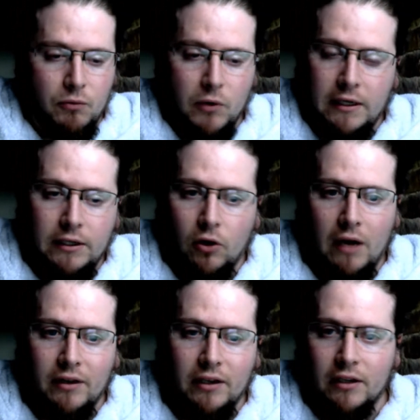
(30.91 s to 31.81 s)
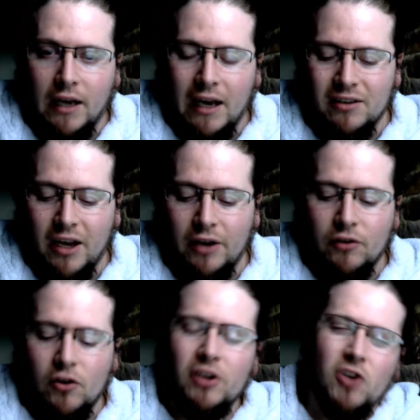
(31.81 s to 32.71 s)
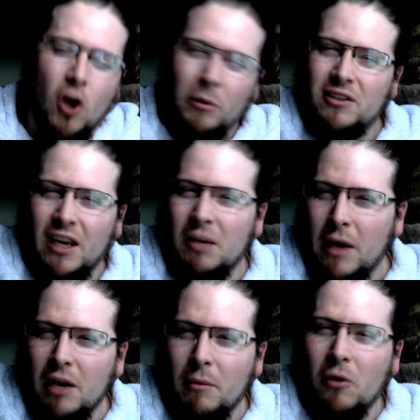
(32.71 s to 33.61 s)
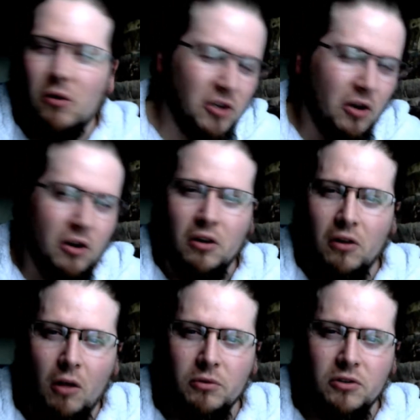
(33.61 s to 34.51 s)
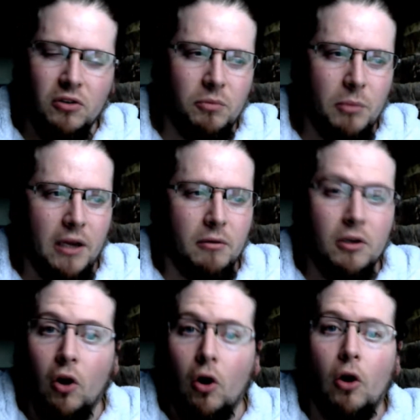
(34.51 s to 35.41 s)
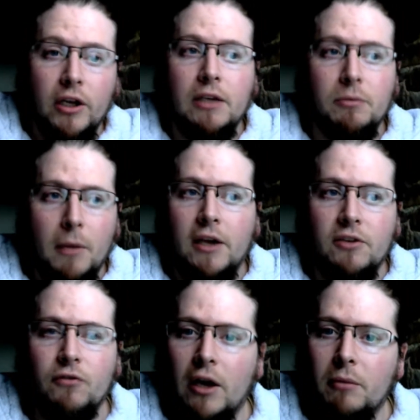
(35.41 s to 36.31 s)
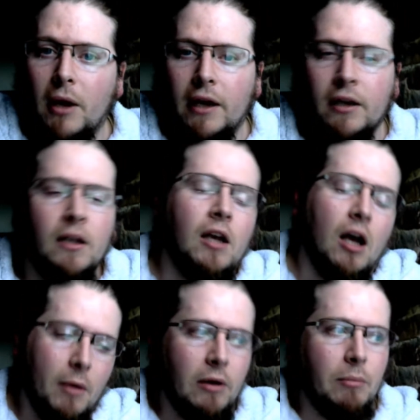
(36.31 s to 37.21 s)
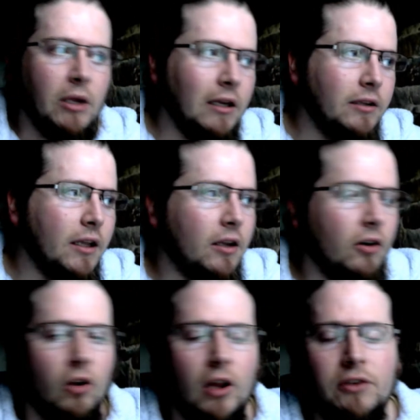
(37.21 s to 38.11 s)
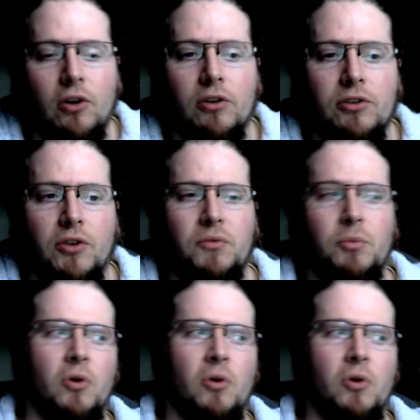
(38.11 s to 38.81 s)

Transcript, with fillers: I really don't have anything against the guy. You've got his comments that he made about Jurgen Klopp and stuff, or his friend made about him being a dick and all that sort of stuff.